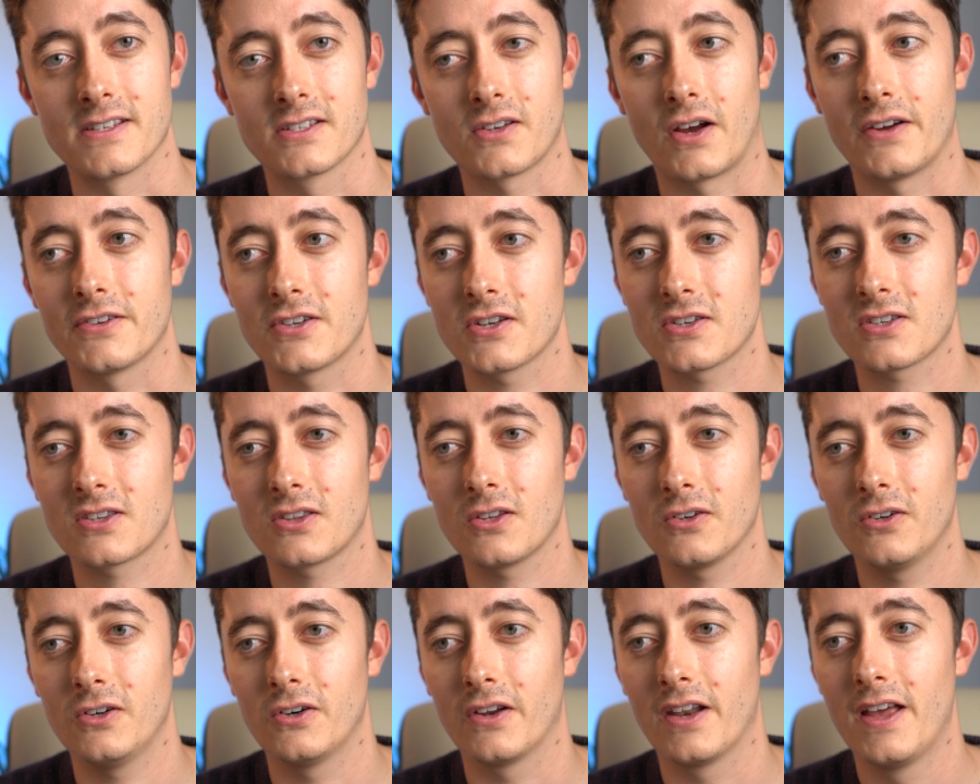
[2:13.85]
So I just
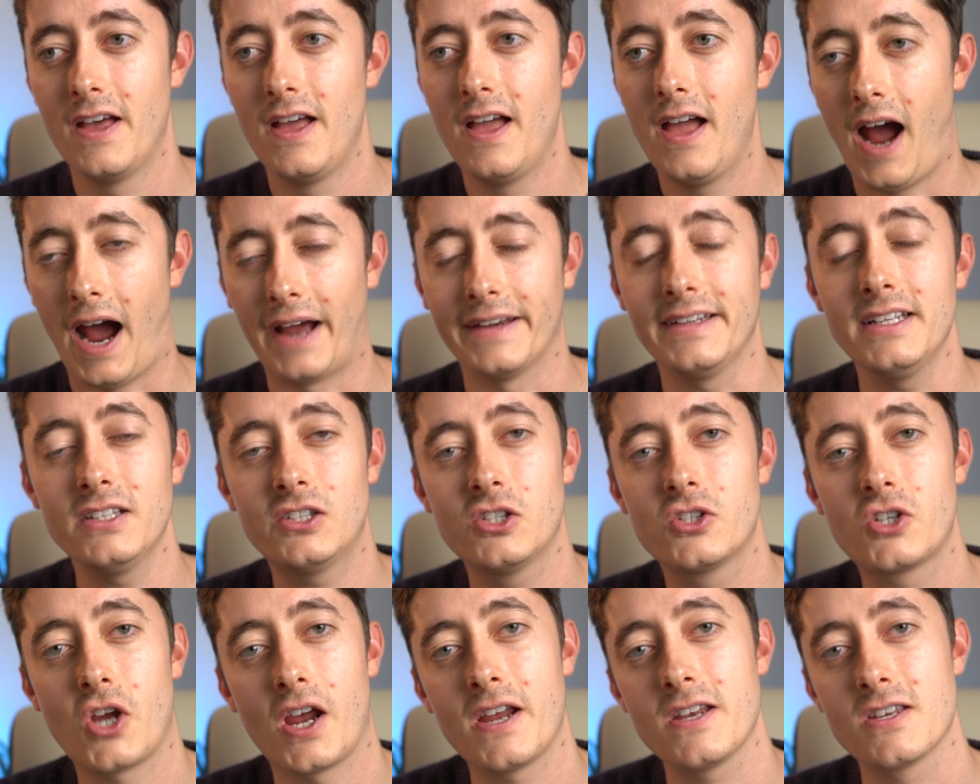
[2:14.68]
thought, I need
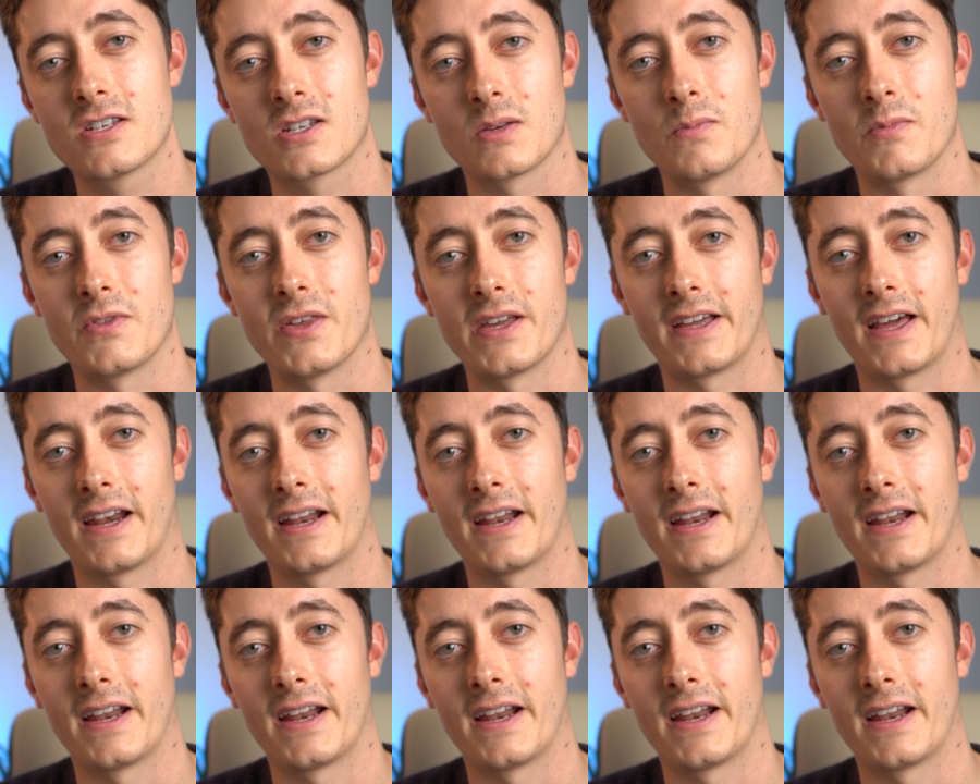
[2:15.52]
to change something,